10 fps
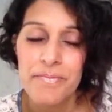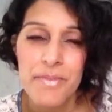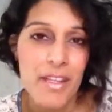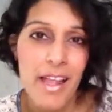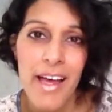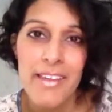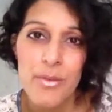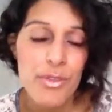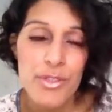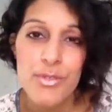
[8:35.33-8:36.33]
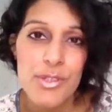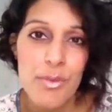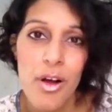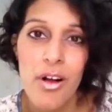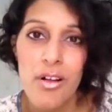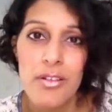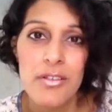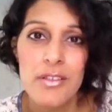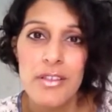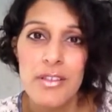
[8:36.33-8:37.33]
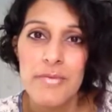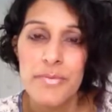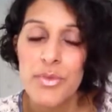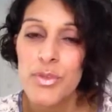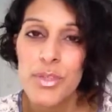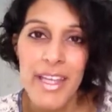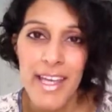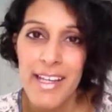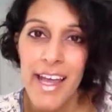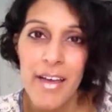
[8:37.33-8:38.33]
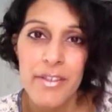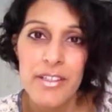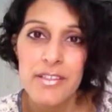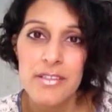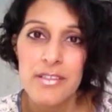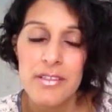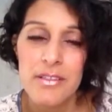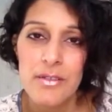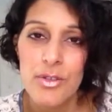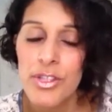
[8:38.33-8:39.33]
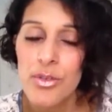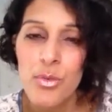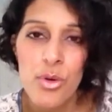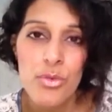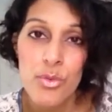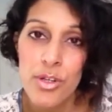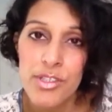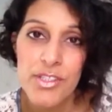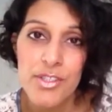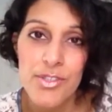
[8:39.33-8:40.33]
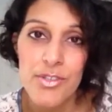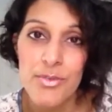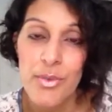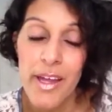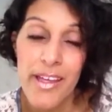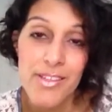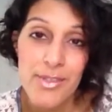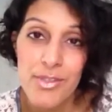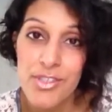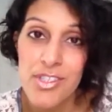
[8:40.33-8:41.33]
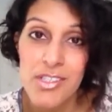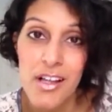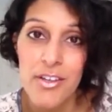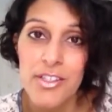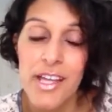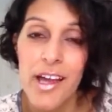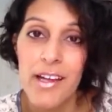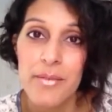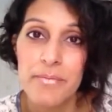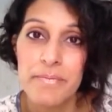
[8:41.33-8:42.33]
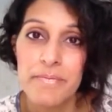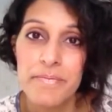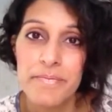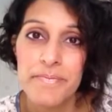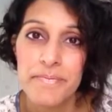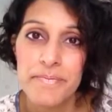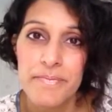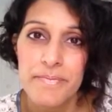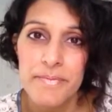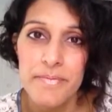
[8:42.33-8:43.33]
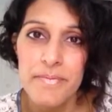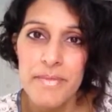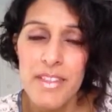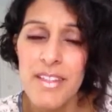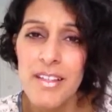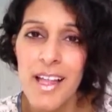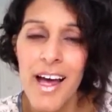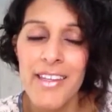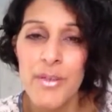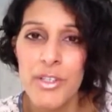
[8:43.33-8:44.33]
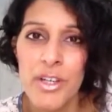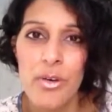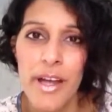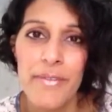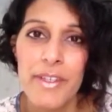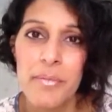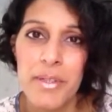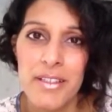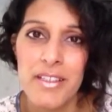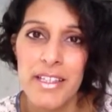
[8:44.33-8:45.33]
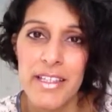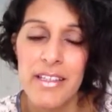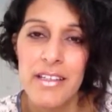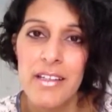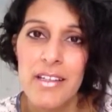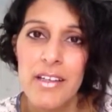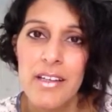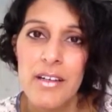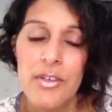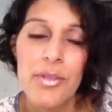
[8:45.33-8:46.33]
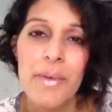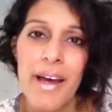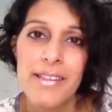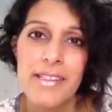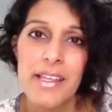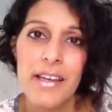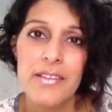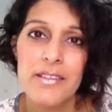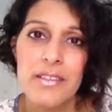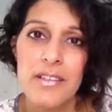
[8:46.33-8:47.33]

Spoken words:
The lie that we're too small, or that we can't have it, or that the world works in a certain way, so it's just not our time. The lie that we don't have the ability, or the mindset,